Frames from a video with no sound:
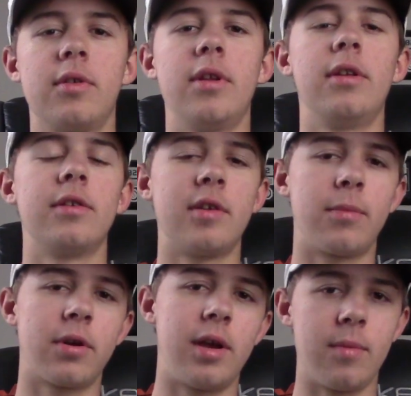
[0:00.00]
then the
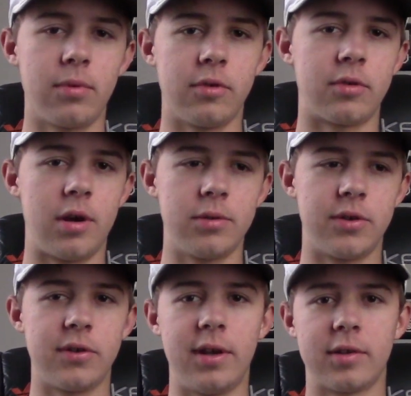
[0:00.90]
December camp rolls around,
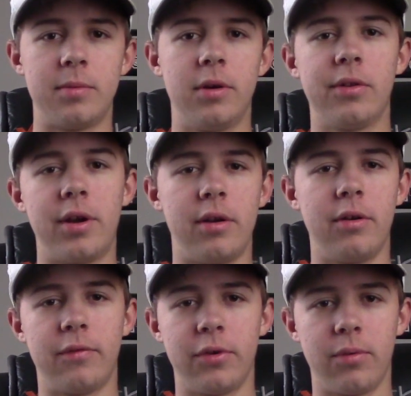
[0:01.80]
which is next month, and I don't
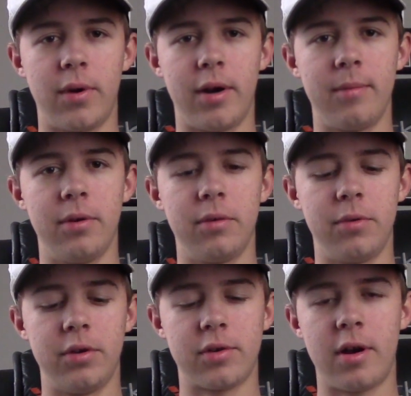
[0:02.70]
know if you're aware, but
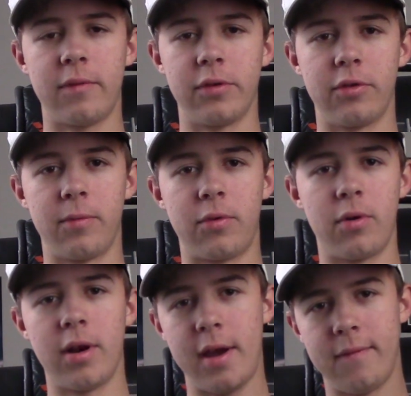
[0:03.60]
when you try out for drum
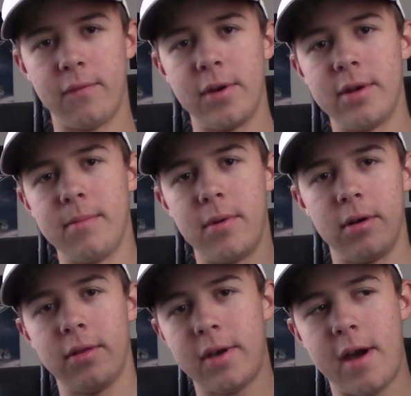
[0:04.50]
corps every
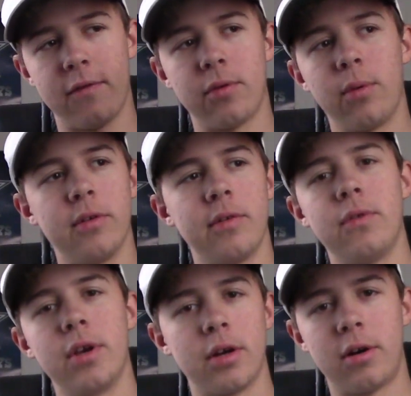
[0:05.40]
month afterwards,
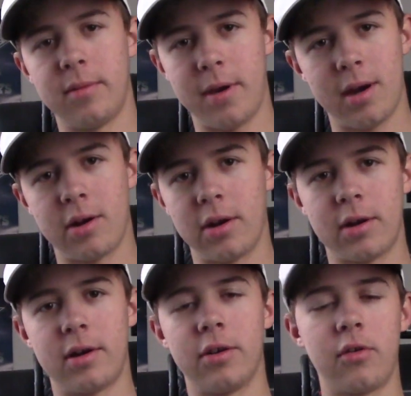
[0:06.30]
if you get called back or
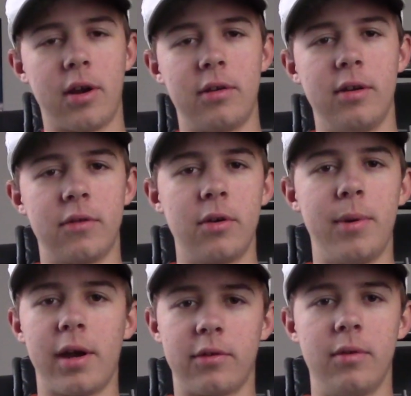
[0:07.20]
get contracted, you have to go
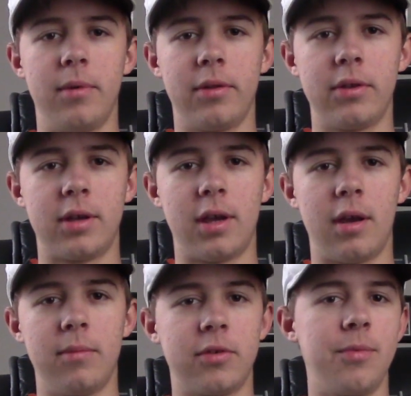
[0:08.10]
back to a monthly
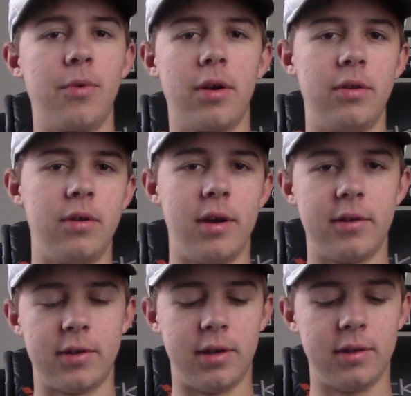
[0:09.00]
camp somewhere in the
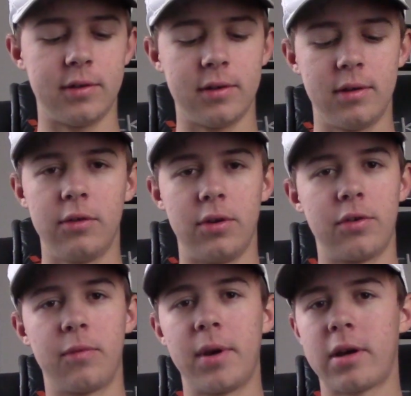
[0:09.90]
United States. So I
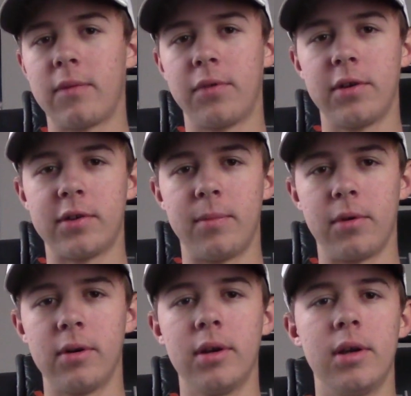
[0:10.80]
drove back up for
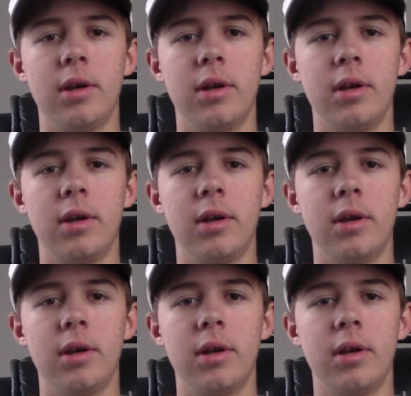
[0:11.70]
December,